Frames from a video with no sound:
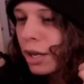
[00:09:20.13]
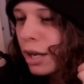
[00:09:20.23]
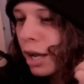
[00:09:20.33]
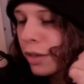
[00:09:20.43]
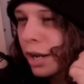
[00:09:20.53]

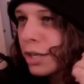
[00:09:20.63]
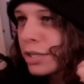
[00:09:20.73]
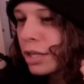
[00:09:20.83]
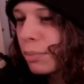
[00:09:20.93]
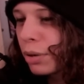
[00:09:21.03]
And then I
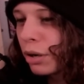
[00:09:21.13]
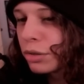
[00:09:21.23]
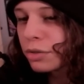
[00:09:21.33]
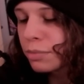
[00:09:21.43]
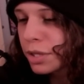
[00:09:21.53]
see a
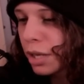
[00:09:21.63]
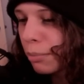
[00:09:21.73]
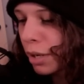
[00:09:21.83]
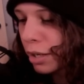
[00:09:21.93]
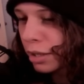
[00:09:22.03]
post from
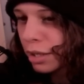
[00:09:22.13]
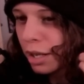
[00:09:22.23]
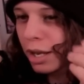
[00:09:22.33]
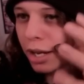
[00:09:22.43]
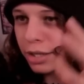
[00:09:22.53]
somebody,
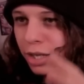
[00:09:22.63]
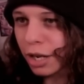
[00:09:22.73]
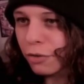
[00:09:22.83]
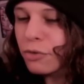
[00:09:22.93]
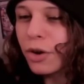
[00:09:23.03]
and it's like
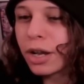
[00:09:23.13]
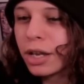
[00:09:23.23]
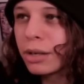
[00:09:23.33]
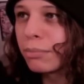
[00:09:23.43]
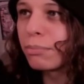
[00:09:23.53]
a
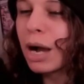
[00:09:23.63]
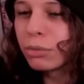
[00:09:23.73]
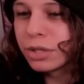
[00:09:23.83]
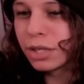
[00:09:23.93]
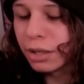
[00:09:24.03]
fucking
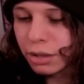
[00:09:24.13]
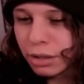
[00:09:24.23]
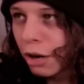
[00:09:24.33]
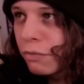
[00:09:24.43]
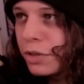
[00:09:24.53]
mountain
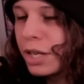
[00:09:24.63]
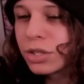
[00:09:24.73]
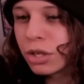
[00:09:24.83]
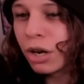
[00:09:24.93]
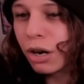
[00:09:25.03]
of
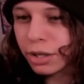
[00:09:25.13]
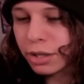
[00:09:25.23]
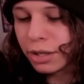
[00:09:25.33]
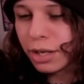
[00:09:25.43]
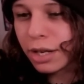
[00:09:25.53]

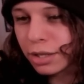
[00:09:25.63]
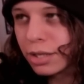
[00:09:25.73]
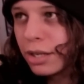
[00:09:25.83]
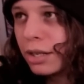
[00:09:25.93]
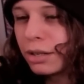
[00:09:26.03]
discarded
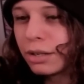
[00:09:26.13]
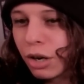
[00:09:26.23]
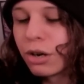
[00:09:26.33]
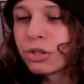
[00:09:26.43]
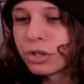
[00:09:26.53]
nicotine
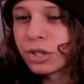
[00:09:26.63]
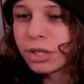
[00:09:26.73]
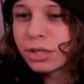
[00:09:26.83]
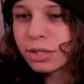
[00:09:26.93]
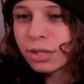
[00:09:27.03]

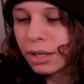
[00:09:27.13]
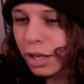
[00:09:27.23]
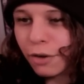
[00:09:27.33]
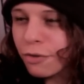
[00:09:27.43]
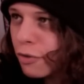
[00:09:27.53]
cartridges.
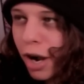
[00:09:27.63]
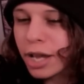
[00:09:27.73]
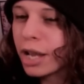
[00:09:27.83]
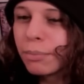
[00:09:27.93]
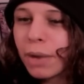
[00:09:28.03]
Like, a
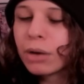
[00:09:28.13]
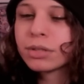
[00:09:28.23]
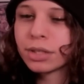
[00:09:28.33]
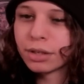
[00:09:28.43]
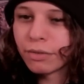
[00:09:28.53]
fucking
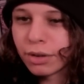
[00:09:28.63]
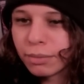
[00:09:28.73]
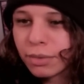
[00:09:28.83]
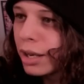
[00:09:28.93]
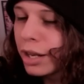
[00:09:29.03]
mountain of them.
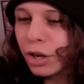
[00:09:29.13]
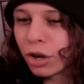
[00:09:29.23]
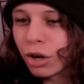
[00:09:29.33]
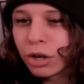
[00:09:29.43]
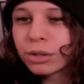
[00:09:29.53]
And it
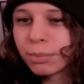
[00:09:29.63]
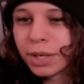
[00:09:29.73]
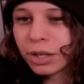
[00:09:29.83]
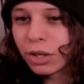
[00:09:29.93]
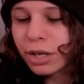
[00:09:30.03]
hurt
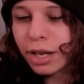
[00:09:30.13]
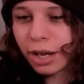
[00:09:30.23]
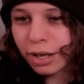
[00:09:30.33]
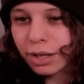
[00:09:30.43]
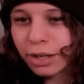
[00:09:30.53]
me to look
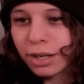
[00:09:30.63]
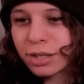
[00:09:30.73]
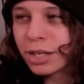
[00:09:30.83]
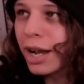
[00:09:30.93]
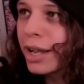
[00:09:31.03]
at.
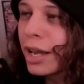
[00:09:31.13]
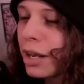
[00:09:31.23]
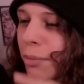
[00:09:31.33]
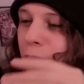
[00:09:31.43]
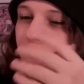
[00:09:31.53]
Because, like, I
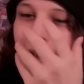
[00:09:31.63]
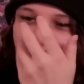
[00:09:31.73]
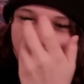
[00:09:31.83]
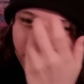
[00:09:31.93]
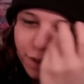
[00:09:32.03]
cannot
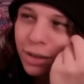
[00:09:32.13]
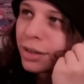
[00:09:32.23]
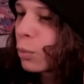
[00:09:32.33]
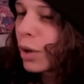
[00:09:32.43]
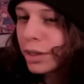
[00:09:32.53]
imagine
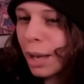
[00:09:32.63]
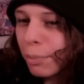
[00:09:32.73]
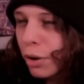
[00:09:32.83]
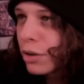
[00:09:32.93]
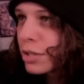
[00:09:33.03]
what that
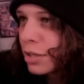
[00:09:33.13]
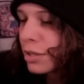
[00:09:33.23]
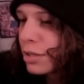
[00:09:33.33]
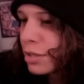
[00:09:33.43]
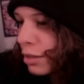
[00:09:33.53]

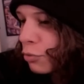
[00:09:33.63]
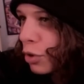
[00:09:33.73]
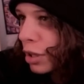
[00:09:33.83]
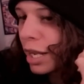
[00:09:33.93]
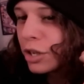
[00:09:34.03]
person's
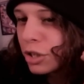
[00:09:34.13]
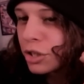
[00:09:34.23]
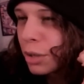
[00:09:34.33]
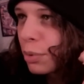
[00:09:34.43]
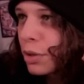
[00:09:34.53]

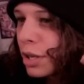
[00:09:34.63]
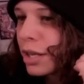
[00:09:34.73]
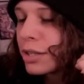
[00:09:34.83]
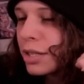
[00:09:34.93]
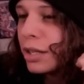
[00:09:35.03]
relationship with
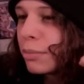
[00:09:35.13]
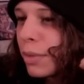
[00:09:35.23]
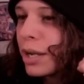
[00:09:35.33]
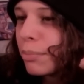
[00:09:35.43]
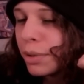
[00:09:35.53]
nicotine
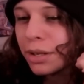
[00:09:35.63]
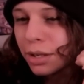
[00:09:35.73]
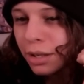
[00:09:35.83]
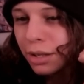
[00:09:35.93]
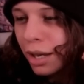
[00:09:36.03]
might be.
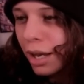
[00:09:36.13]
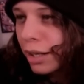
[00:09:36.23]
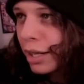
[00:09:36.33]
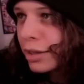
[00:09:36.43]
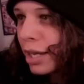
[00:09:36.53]
And,
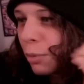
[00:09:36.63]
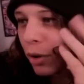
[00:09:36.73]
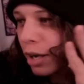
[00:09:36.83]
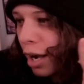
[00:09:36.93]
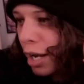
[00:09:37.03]
like, they were
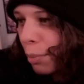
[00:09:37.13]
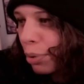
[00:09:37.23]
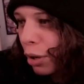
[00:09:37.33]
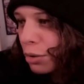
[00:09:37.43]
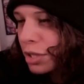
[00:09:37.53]
kind of
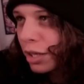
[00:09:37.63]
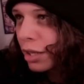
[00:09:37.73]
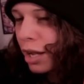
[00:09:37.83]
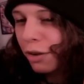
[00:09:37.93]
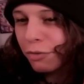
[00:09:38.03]
posting it
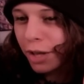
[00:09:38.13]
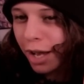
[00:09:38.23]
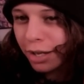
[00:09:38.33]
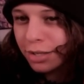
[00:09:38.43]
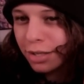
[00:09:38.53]
like a
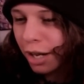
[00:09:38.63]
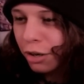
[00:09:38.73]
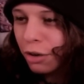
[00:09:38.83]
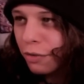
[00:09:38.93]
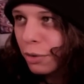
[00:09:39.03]
flex. I don't
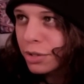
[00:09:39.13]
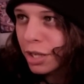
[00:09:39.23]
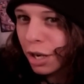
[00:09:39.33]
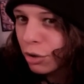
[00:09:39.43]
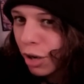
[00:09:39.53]
know if it was,
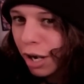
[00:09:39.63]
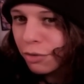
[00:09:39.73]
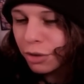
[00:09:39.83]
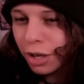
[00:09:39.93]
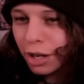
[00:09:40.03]
like, a cry
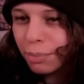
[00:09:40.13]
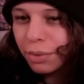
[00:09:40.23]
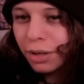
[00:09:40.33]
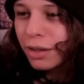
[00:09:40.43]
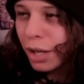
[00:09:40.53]
for help.
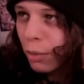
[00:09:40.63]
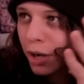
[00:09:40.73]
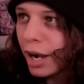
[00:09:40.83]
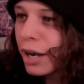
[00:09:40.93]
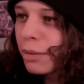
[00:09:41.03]
They were
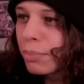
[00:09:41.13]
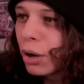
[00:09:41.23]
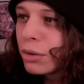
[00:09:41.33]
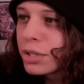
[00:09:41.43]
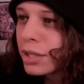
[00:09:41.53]
kind of
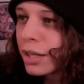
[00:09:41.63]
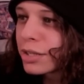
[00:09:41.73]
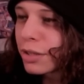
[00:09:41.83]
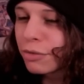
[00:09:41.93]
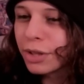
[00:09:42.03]
posting it
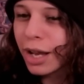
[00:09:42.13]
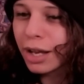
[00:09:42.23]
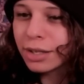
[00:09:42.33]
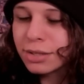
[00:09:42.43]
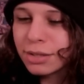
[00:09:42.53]
as a
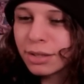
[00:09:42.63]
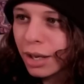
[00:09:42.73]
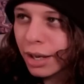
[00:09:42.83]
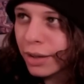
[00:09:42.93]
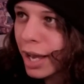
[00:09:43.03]
flex.
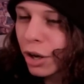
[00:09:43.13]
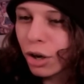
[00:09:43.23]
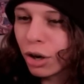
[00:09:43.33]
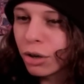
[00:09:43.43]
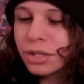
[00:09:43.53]
And that
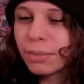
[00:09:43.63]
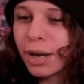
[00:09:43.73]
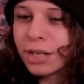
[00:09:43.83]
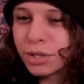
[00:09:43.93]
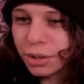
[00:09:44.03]
hurts
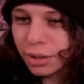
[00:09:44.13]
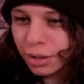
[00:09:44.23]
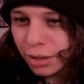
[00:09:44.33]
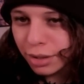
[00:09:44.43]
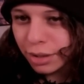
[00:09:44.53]
my soul.
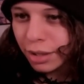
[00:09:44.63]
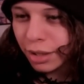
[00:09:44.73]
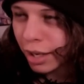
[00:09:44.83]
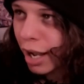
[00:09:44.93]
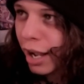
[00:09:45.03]

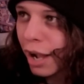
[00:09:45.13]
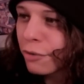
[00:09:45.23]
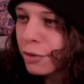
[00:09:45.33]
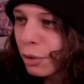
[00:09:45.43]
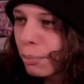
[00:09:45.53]
Like, I
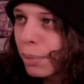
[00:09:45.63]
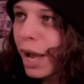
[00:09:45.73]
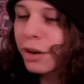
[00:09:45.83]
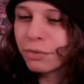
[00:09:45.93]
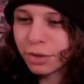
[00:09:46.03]
feel
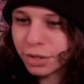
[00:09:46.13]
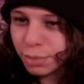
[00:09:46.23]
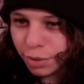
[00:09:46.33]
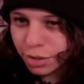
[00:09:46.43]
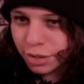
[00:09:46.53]
bad for this
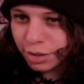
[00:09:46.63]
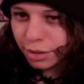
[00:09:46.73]
person.